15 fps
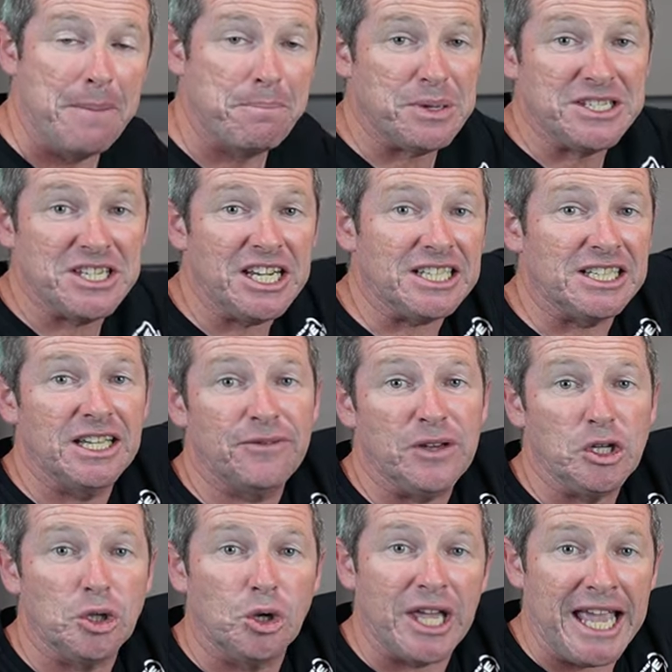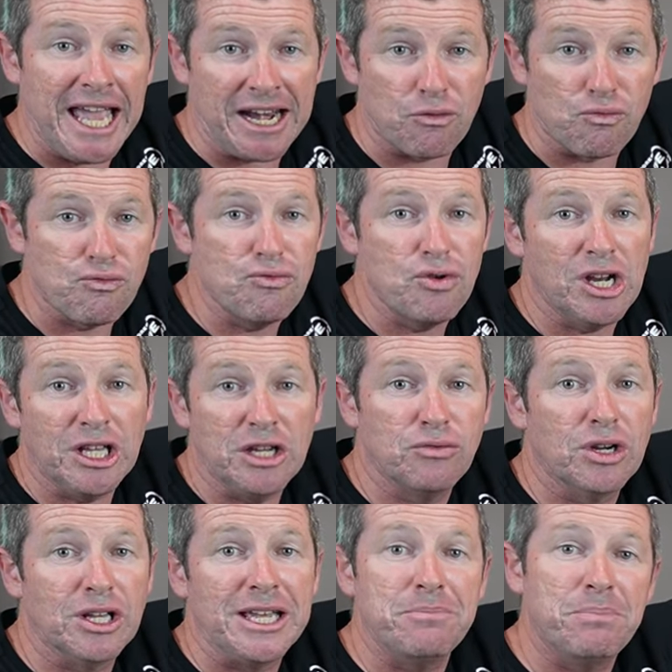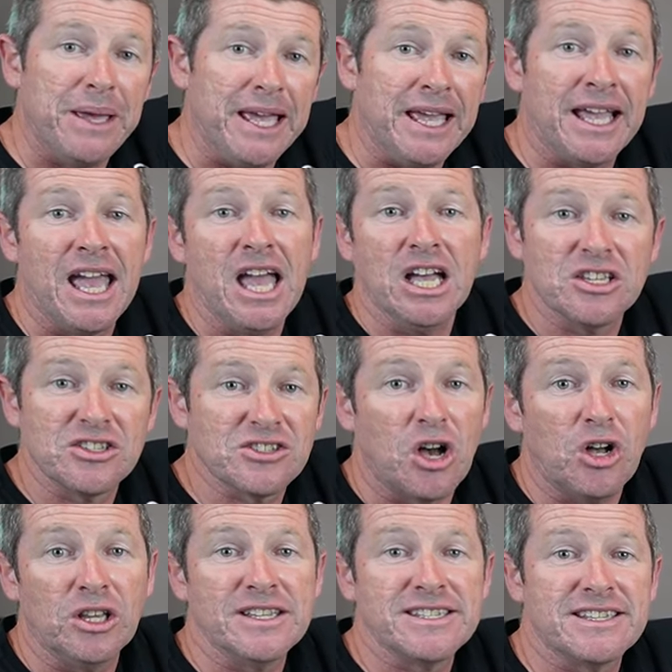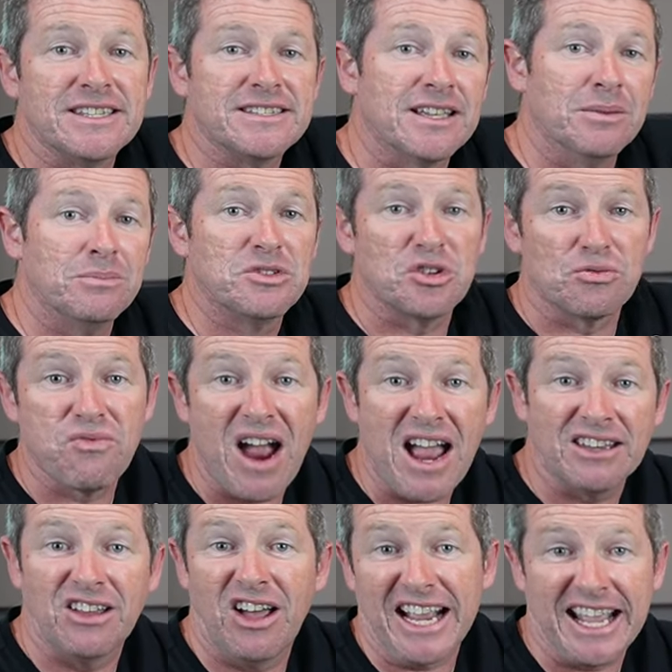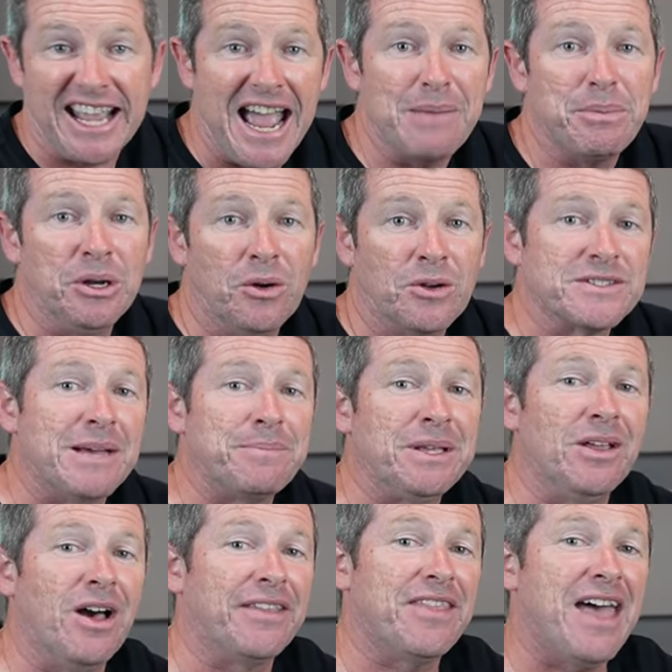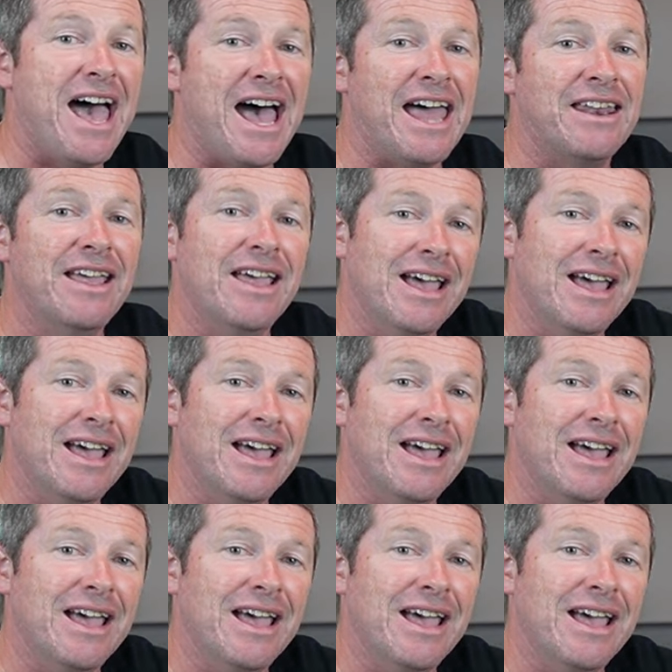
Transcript: particularly if you're looking at a really, really big solar system to run, like a cabin or something like that,